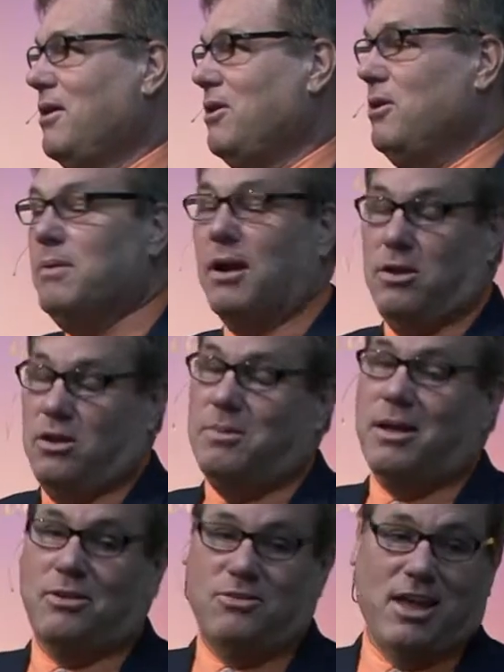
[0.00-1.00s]
You better, you
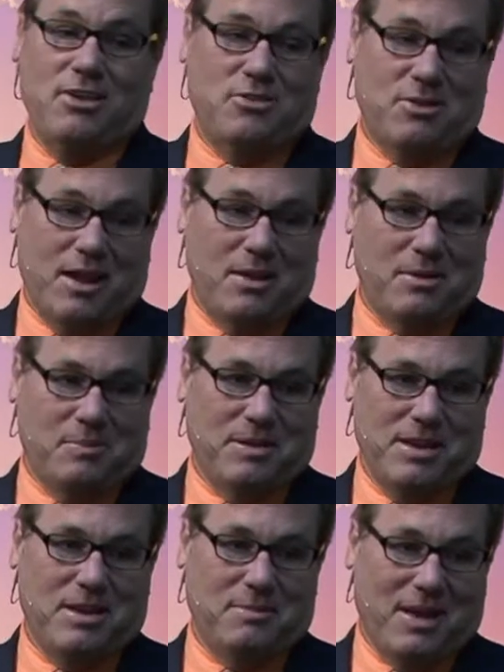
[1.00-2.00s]
better change your
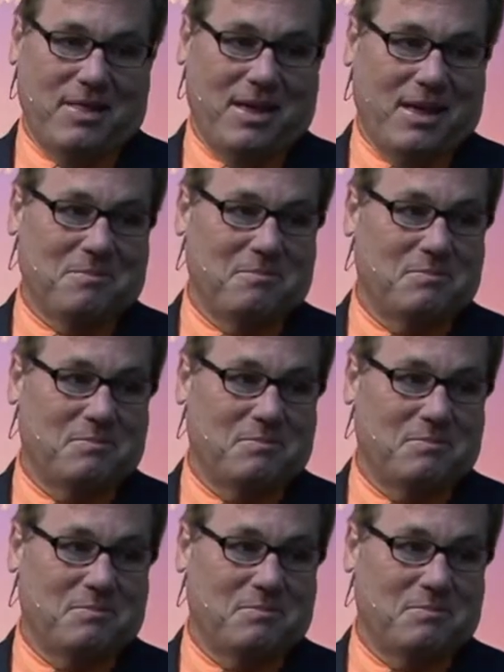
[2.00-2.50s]
opinion about that.